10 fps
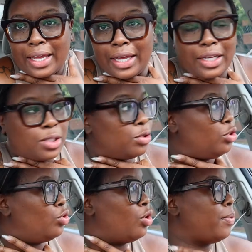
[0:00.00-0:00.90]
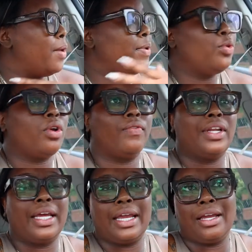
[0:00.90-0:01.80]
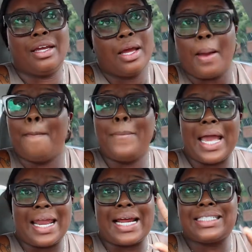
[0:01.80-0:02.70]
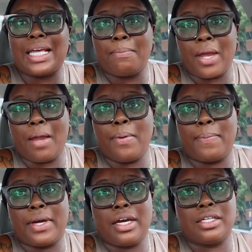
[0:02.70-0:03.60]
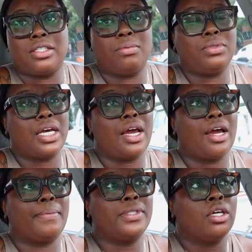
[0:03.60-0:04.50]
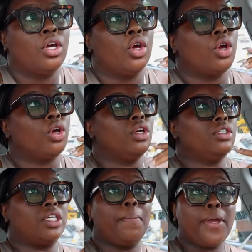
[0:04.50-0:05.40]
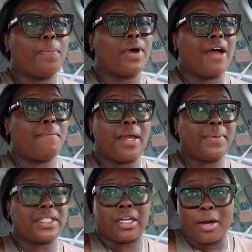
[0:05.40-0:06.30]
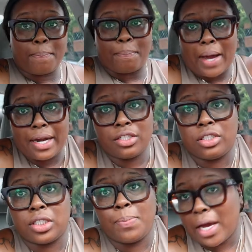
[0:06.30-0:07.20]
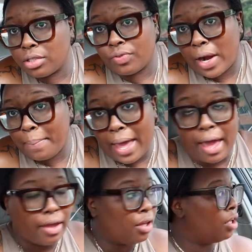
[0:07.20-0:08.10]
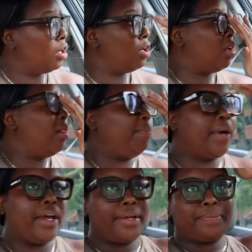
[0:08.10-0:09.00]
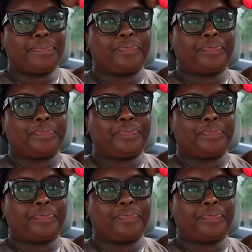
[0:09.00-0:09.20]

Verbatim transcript: kids, you know, maybe you can relate. And I say maybe because sometimes some people have babies and their bodies just bounce right back. But